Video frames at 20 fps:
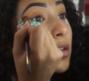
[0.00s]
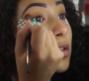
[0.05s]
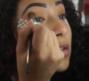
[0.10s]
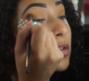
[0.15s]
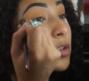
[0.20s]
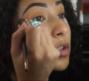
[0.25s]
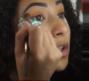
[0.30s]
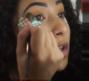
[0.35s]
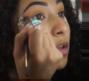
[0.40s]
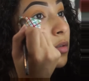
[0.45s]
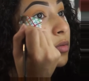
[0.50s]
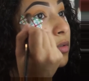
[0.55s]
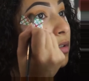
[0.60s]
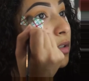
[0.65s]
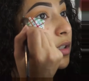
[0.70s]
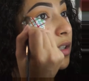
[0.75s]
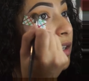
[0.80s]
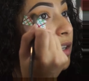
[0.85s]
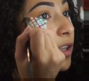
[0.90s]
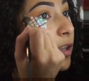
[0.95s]
So I'm
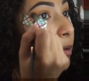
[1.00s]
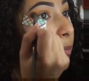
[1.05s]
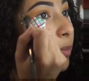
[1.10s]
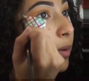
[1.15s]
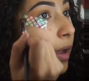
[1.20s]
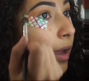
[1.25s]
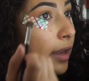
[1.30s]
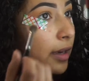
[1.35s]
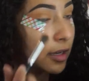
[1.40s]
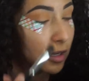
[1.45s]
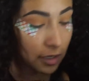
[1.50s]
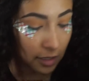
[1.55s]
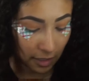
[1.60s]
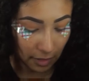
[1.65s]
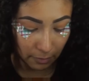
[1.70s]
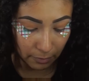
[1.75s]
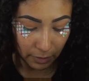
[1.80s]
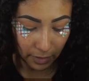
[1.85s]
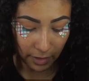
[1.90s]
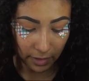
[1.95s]
gonna keep adding
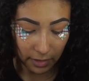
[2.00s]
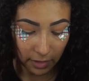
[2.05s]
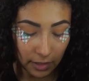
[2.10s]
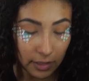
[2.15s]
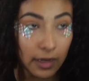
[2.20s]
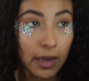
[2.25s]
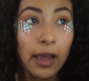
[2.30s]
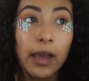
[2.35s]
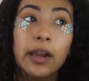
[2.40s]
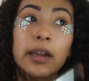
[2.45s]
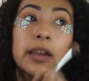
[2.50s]
and blending,